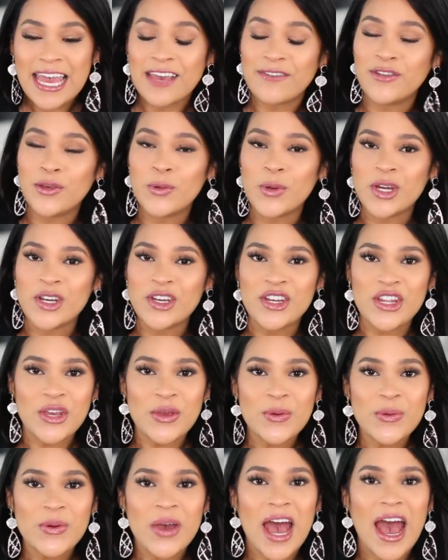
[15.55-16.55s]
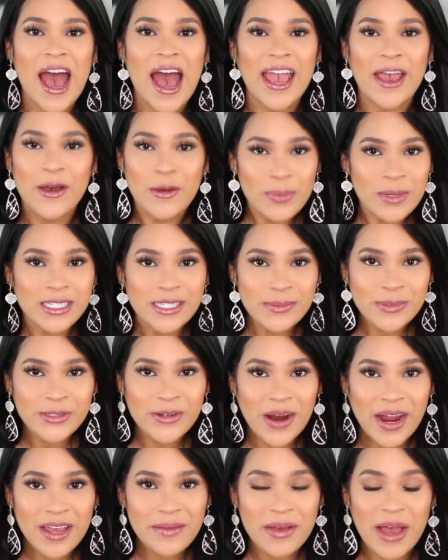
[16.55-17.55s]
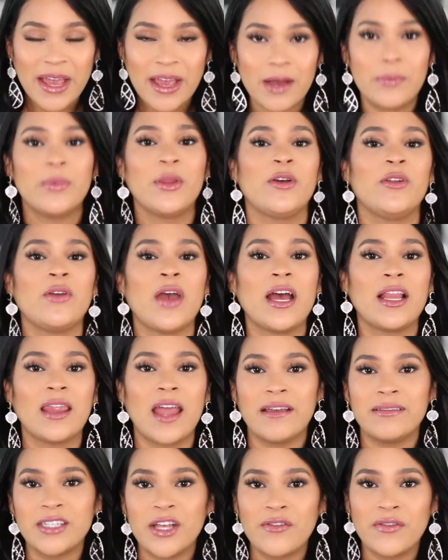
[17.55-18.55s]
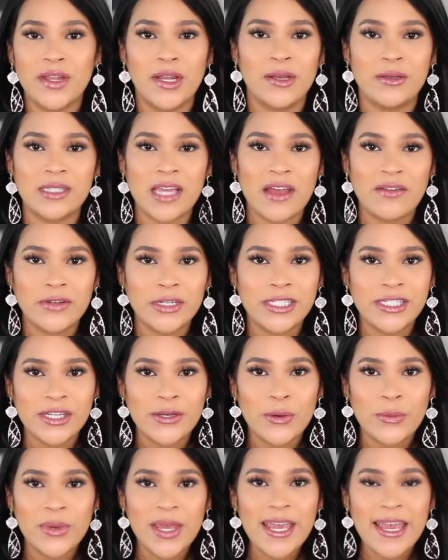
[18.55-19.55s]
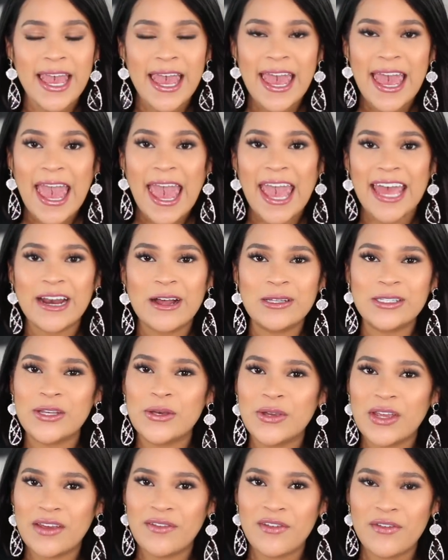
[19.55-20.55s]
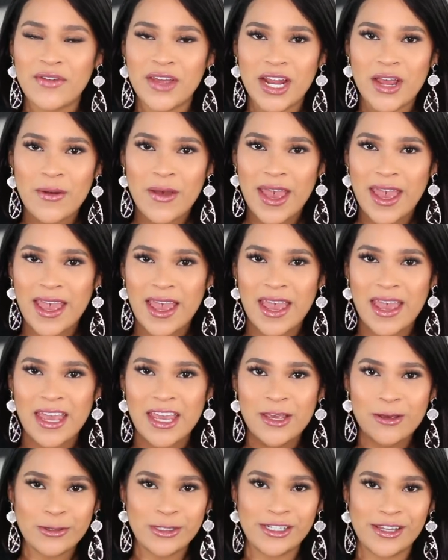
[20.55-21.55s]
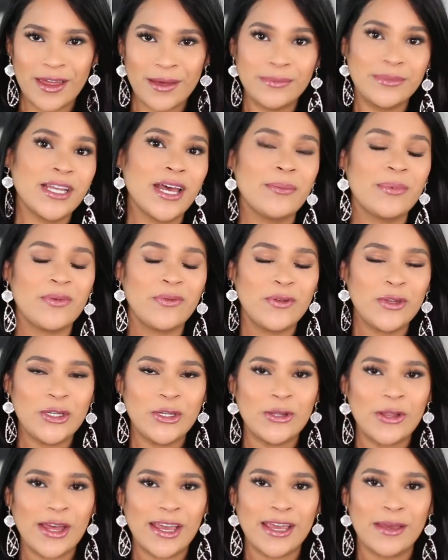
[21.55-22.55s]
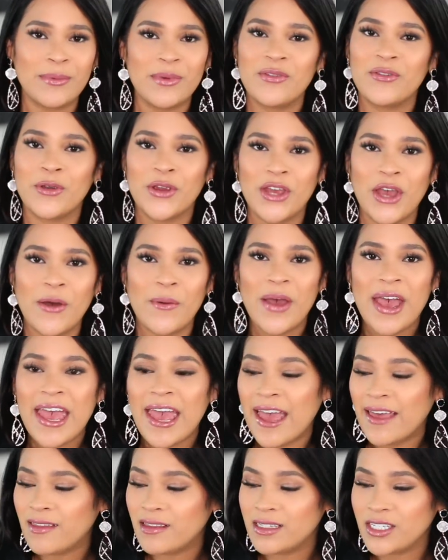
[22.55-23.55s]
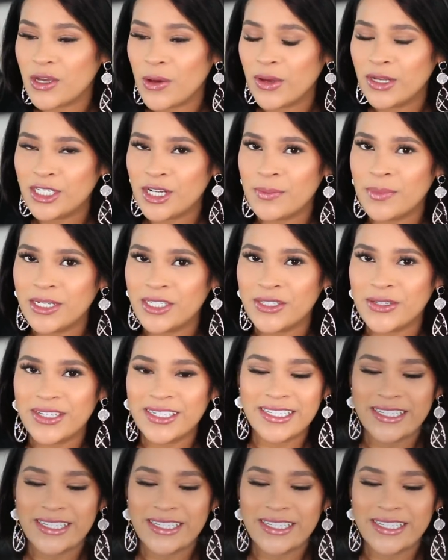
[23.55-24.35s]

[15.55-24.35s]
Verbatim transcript: If you are new, I hope you subscribe. I upload lifestyle videos every single week and also give the video a huge thumbs up if you do like it before you go. Let's go ahead and jump into